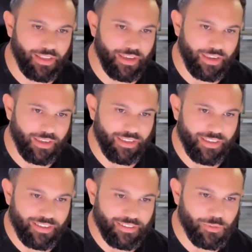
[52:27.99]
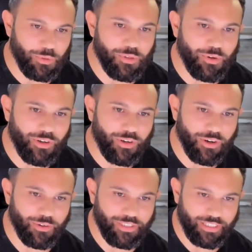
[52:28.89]
Like, do you all
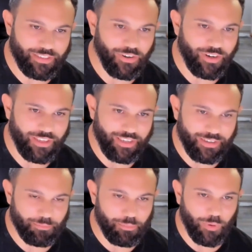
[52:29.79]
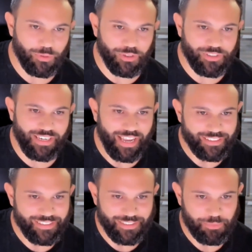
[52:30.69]
know that Tony bought those
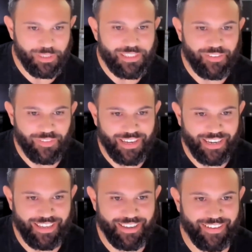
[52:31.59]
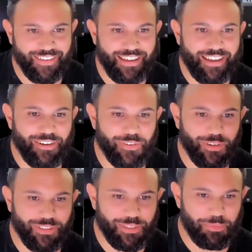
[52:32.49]
glasses specifically
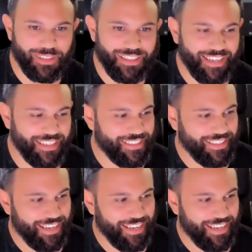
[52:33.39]
for this podcast?